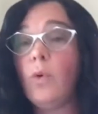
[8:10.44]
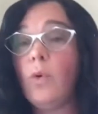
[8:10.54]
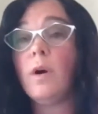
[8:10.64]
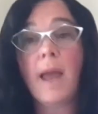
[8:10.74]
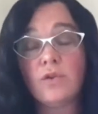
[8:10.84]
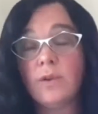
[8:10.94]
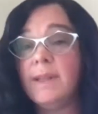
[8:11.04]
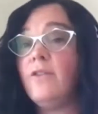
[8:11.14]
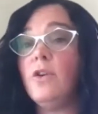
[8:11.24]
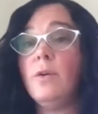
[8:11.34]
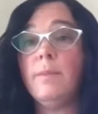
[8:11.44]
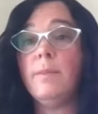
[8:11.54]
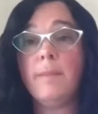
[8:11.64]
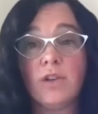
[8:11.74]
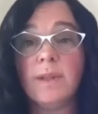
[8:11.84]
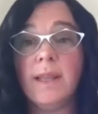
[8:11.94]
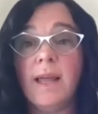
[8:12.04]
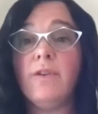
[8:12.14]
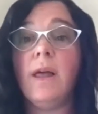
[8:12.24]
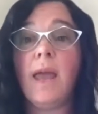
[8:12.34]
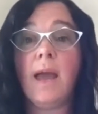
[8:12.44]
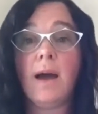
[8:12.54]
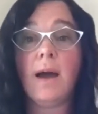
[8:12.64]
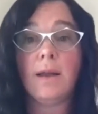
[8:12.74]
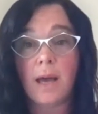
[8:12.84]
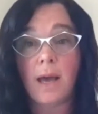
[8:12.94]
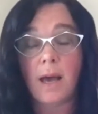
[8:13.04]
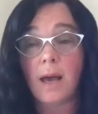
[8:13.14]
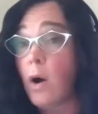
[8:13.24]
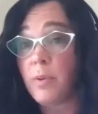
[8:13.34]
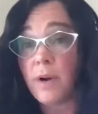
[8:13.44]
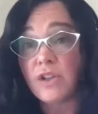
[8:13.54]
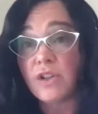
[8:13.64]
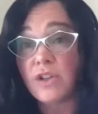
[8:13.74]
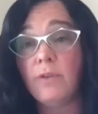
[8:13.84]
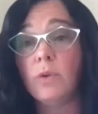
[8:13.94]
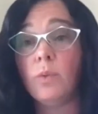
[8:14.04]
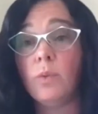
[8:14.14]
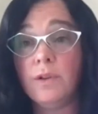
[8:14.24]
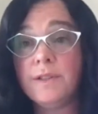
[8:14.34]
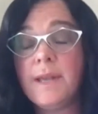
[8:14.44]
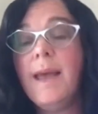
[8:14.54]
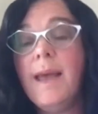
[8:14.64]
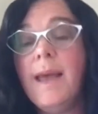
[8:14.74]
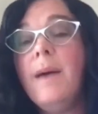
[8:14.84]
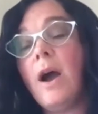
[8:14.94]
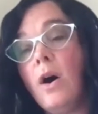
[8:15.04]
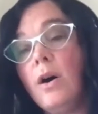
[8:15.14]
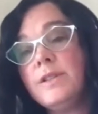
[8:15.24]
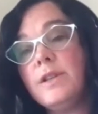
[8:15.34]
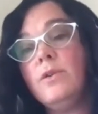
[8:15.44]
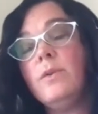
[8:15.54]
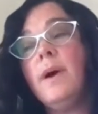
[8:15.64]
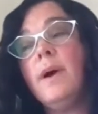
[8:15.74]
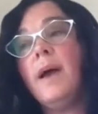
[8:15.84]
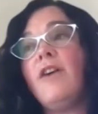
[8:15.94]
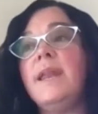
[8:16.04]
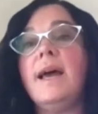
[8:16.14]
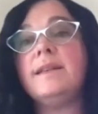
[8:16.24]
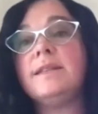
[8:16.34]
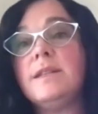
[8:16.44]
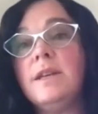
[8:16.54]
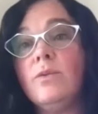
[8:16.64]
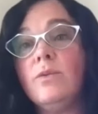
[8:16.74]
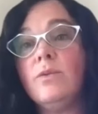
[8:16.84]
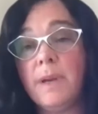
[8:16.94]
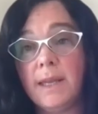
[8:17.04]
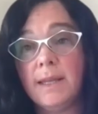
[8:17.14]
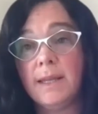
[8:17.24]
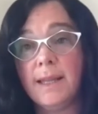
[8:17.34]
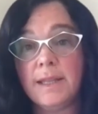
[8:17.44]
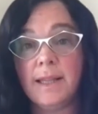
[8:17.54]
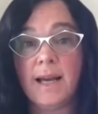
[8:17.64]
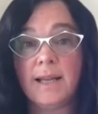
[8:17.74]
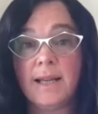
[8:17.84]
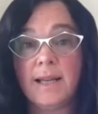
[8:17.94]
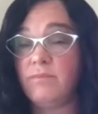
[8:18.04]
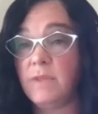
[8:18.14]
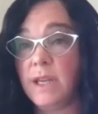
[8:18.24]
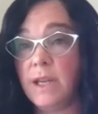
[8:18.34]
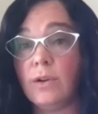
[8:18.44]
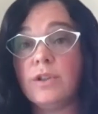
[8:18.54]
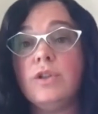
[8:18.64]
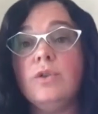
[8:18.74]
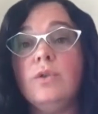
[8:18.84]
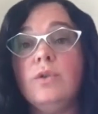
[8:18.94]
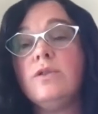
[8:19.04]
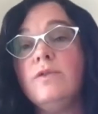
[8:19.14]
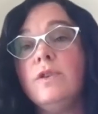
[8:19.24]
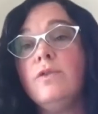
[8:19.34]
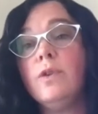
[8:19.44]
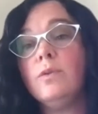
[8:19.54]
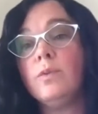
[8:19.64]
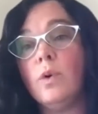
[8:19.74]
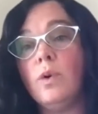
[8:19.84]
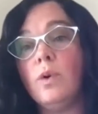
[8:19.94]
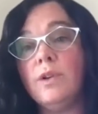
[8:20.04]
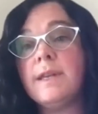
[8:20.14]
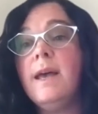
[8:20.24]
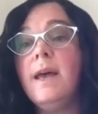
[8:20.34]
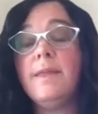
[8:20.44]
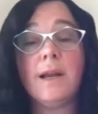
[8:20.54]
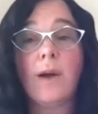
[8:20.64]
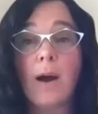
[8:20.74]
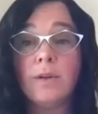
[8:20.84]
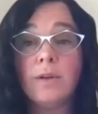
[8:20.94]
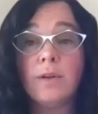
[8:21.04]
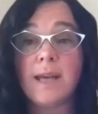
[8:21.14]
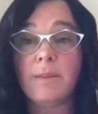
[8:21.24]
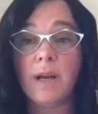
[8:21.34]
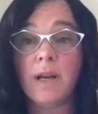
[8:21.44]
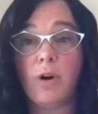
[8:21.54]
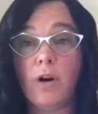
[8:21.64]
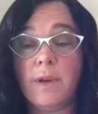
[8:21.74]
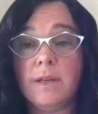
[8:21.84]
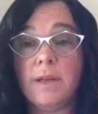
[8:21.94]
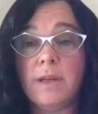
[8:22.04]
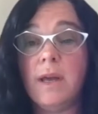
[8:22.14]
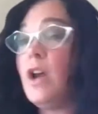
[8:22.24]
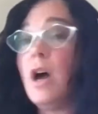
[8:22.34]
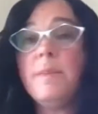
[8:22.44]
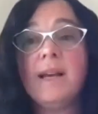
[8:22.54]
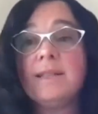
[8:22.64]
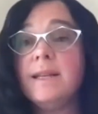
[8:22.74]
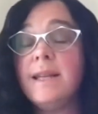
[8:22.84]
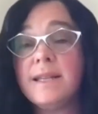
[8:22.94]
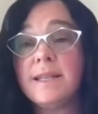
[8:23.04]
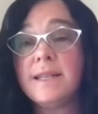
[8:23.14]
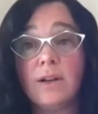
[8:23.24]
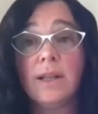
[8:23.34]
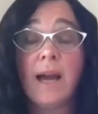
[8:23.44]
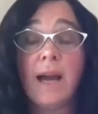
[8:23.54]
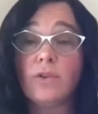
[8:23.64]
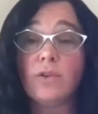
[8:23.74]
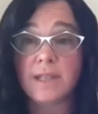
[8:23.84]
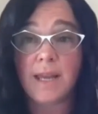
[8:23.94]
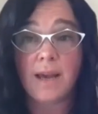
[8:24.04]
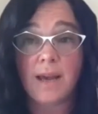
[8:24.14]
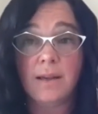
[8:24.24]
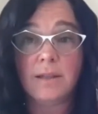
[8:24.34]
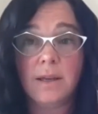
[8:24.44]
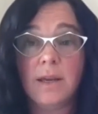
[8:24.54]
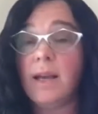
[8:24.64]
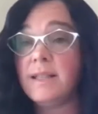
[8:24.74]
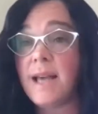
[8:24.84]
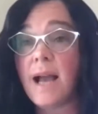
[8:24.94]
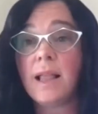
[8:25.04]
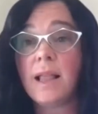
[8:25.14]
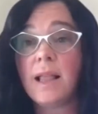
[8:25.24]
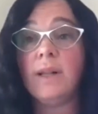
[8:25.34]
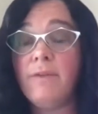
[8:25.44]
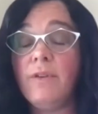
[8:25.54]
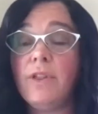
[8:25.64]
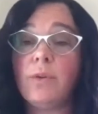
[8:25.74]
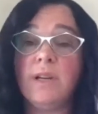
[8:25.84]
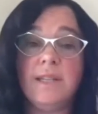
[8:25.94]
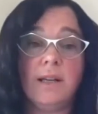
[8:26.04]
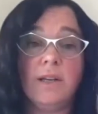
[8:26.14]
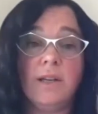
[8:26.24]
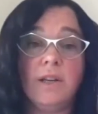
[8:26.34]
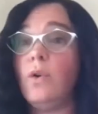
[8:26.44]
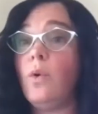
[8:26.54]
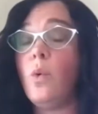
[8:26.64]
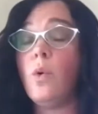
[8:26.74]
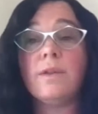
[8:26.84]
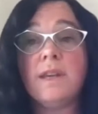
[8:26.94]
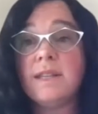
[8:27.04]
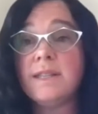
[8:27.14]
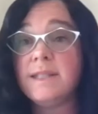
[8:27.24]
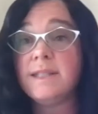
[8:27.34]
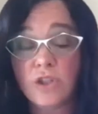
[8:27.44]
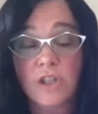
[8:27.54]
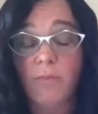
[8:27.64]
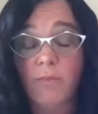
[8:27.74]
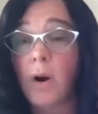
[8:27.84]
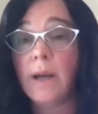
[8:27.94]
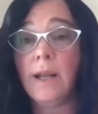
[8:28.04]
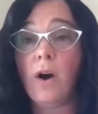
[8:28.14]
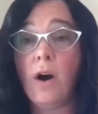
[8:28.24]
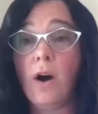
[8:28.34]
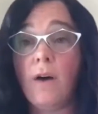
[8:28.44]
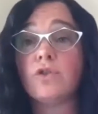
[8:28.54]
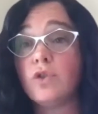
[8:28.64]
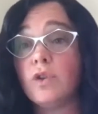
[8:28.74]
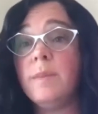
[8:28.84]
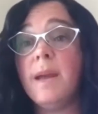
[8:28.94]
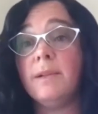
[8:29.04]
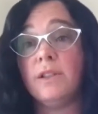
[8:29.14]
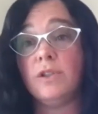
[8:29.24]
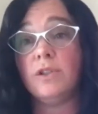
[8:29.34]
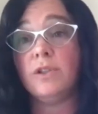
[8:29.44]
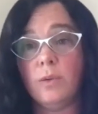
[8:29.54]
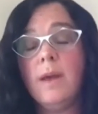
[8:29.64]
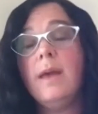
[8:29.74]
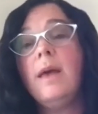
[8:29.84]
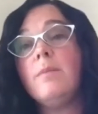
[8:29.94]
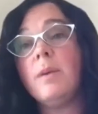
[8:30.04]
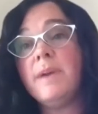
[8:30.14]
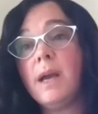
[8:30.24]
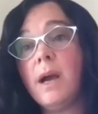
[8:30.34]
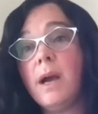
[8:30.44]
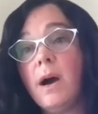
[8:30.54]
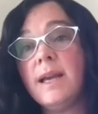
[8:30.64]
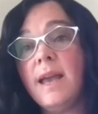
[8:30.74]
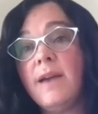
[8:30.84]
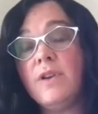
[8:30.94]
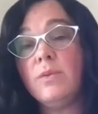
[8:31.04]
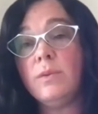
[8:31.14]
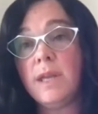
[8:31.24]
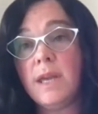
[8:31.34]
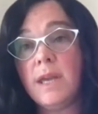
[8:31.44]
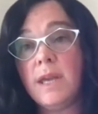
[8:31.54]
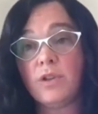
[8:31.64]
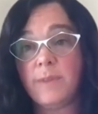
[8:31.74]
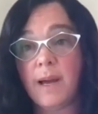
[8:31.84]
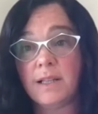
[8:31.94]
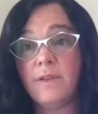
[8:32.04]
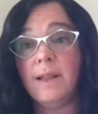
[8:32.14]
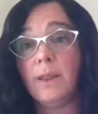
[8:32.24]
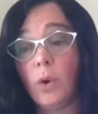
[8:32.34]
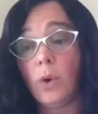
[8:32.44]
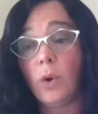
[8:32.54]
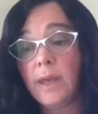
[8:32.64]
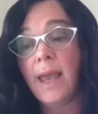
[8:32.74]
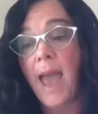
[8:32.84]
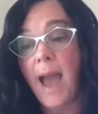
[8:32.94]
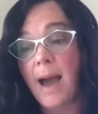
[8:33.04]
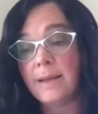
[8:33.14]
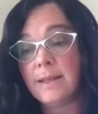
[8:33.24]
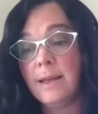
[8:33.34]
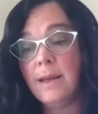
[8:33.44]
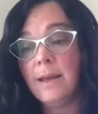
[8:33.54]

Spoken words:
for entry level, management level, and operational level roles. I also have been asked repeatedly in the last year to interview for roles that are outside my department. Not because I necessarily understand exactly what a level 3 technician or the chief marketing officer should be able to do, but because I have a unique perspective in looking at